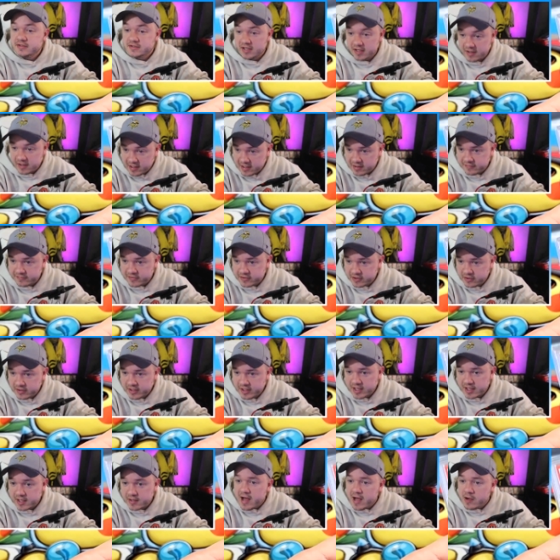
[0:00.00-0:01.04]
ton out for
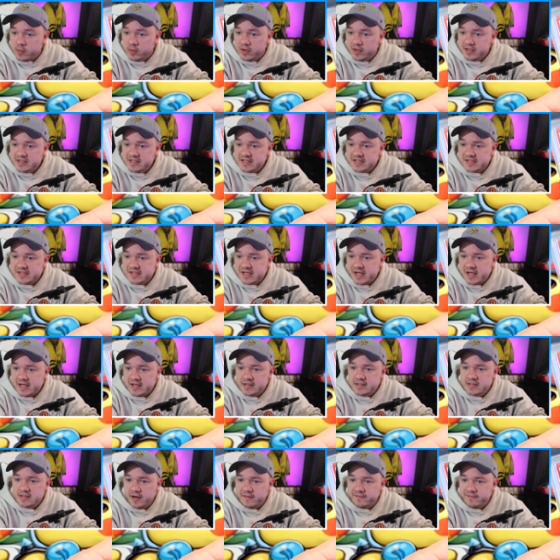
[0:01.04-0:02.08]
grading. I wanted to
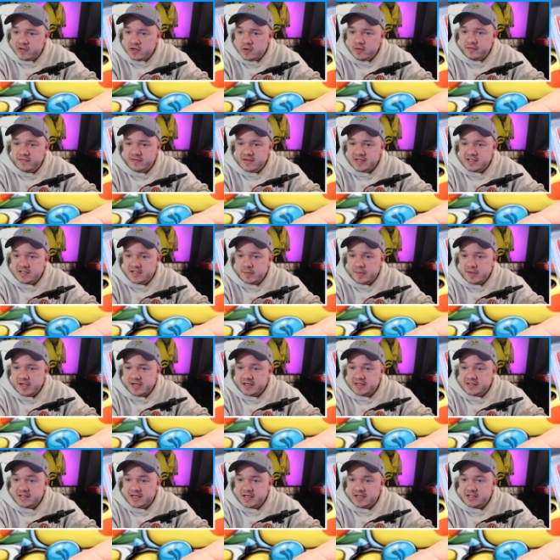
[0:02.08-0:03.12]
send a few of these to
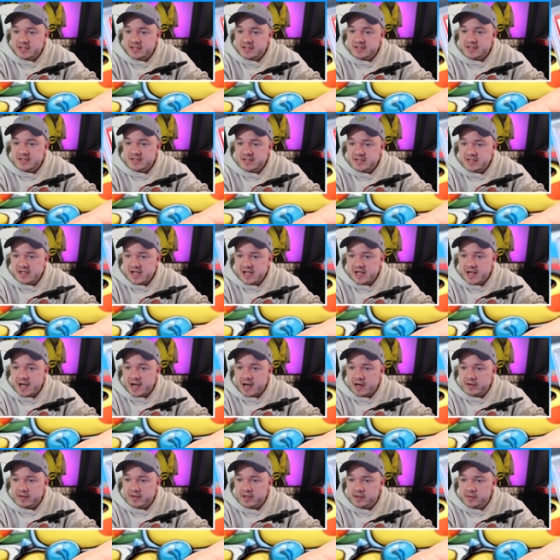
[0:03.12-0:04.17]
PSA just to see
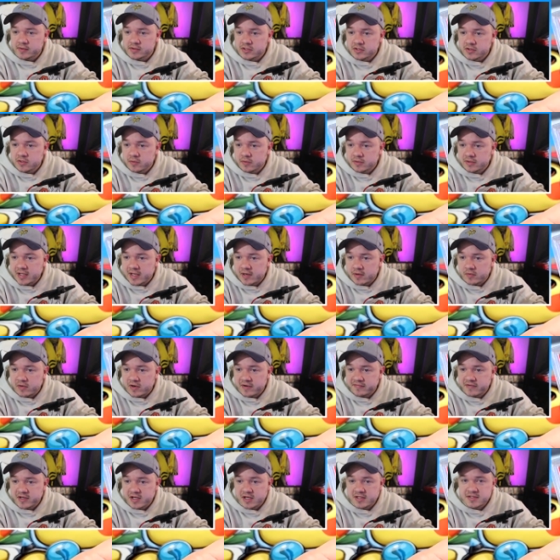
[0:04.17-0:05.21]
how they were doing with that
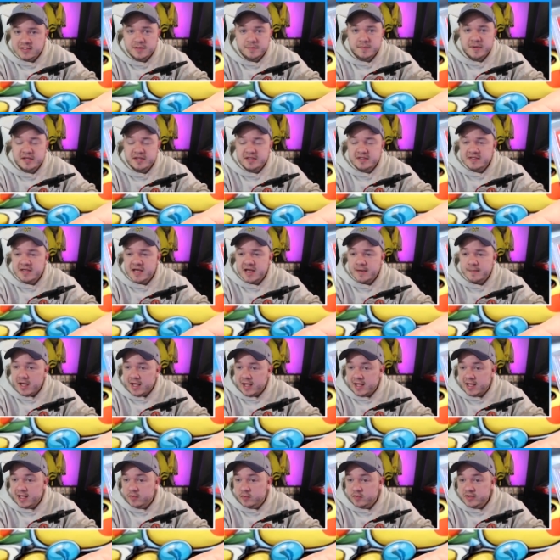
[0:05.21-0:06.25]
rough cuts up at the top.
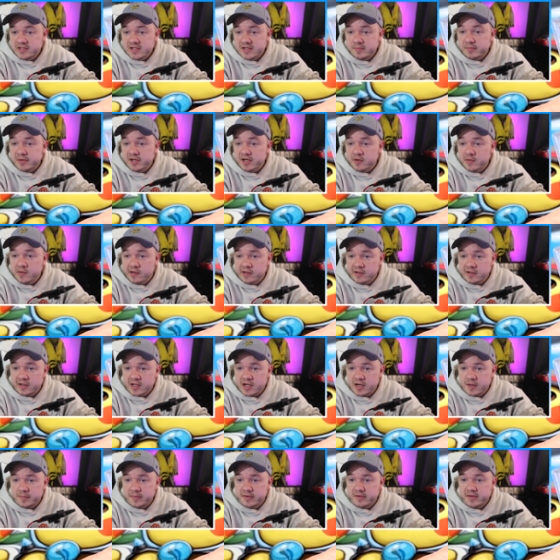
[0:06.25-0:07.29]
And we did pretty well on a
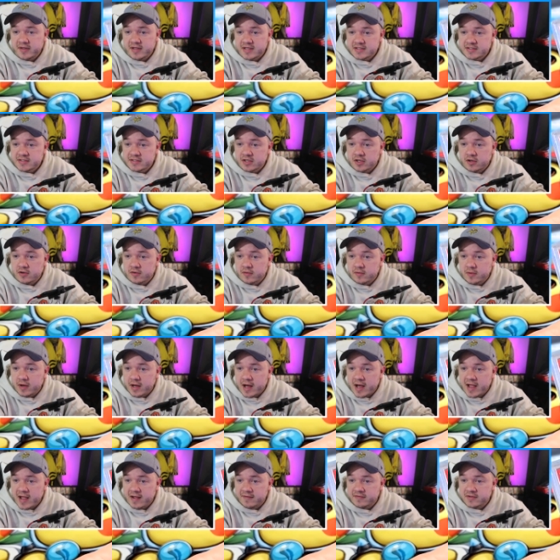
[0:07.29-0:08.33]
couple of these. So
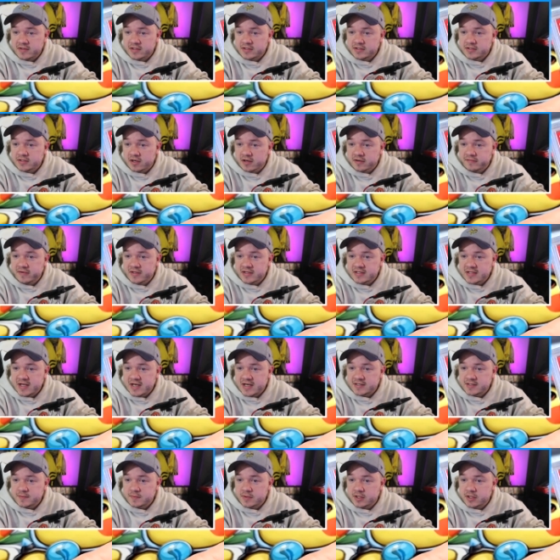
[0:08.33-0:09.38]
I have the Dark
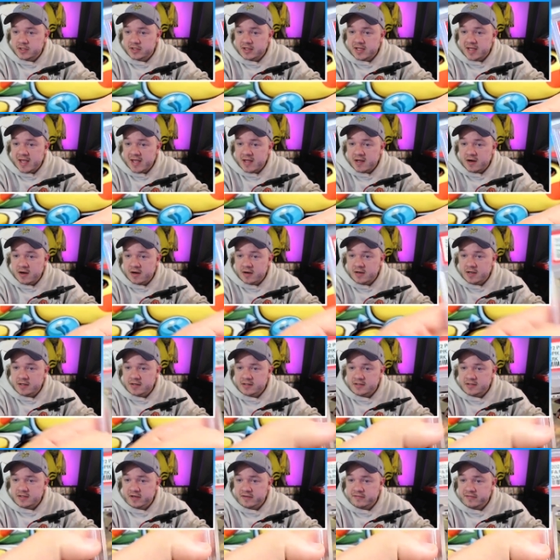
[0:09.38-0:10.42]
Phantasma Gengar and the
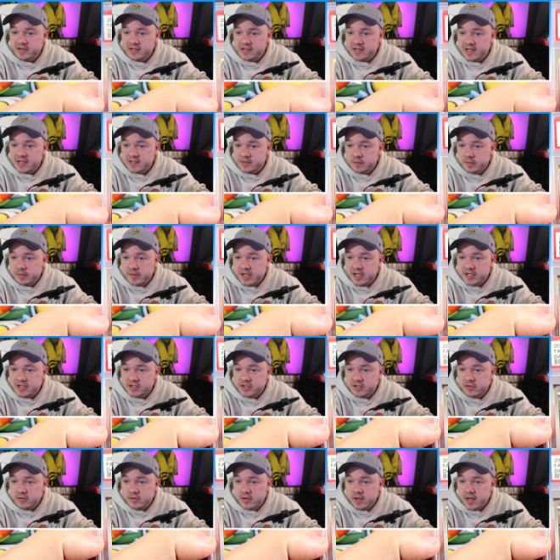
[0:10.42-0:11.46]
Dark Phantasma
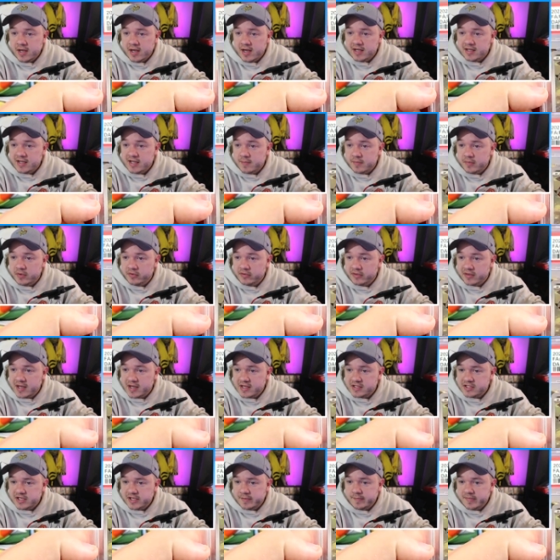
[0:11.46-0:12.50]
Pikachu, and they both got
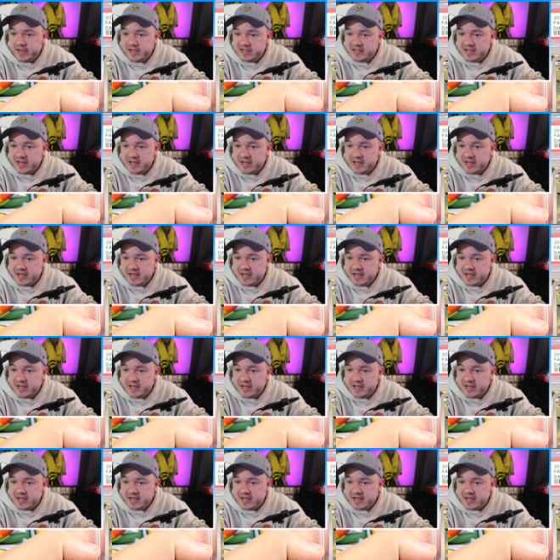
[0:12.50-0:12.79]
Gem Mint